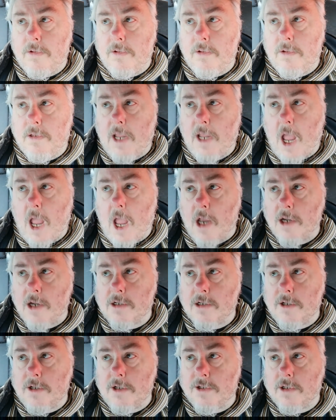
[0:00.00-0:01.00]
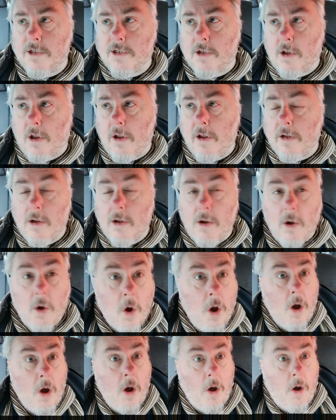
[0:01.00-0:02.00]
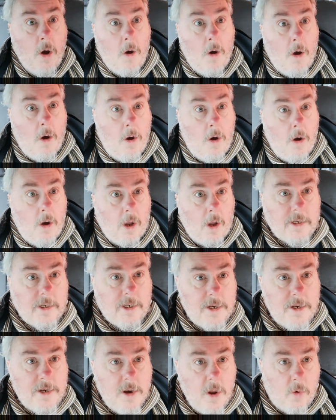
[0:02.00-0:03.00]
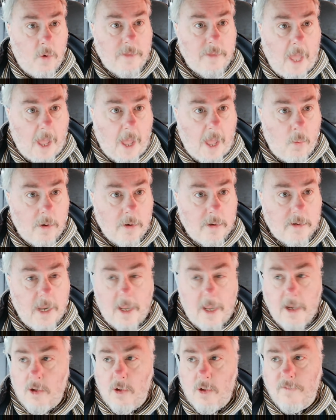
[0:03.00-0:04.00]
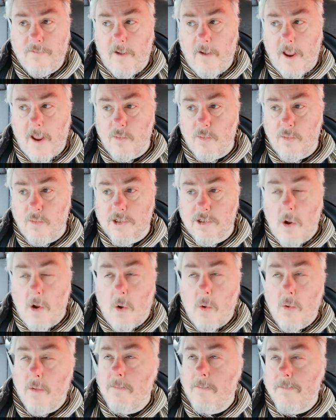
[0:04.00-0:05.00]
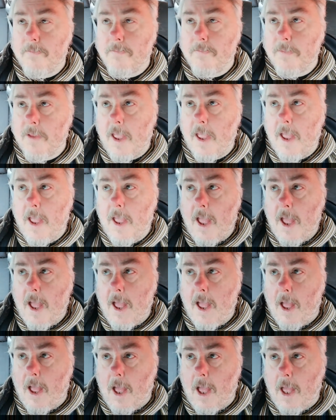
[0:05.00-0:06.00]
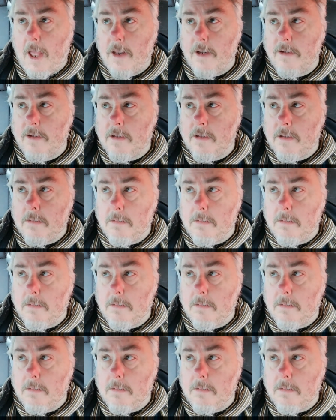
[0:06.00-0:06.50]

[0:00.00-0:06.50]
cashless society. I didn't know that one. Thank you for Edward Snowden. And